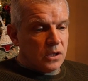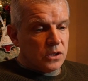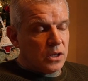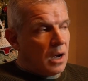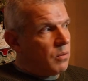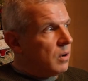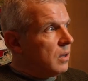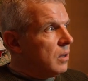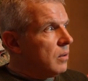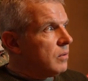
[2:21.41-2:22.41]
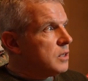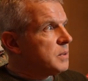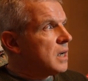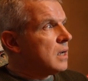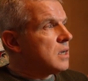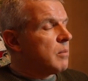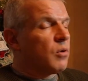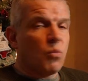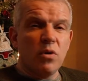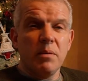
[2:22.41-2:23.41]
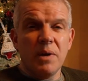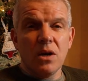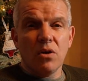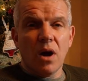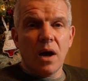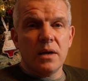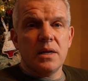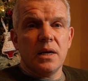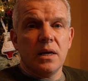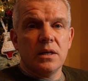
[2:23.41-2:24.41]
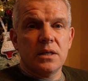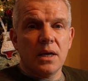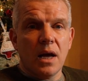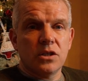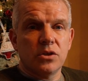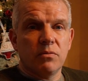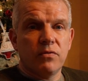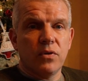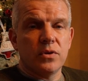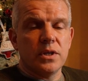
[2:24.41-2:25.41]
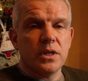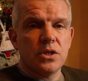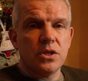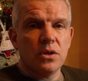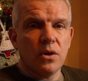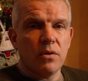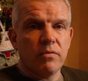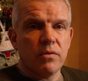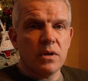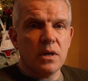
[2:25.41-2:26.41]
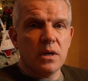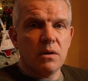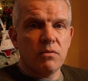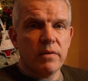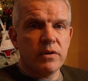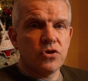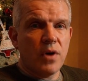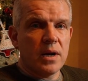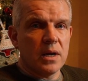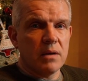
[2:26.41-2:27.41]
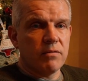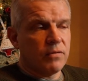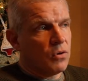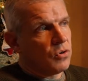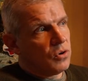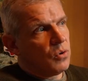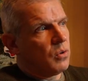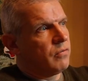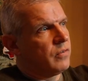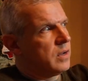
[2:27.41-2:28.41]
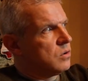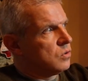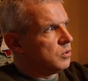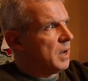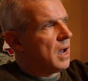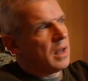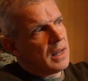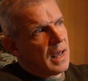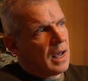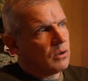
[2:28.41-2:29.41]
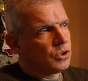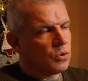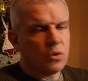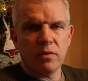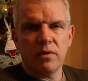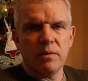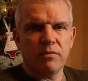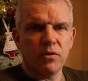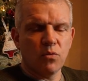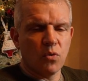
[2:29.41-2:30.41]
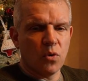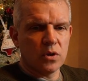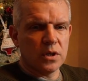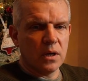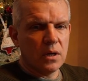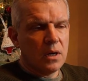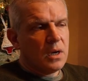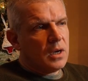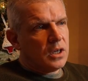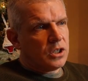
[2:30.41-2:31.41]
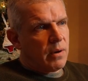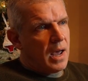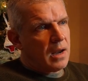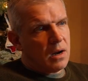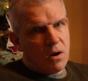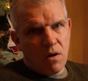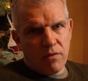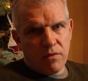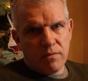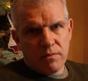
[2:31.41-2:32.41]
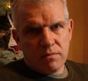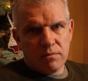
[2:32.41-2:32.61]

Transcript: So, this particular time, I thought, wouldn't it be a good idea to get some footage of the River Trent in flood, and all the fields behind the house all covered in flood water? So I headed off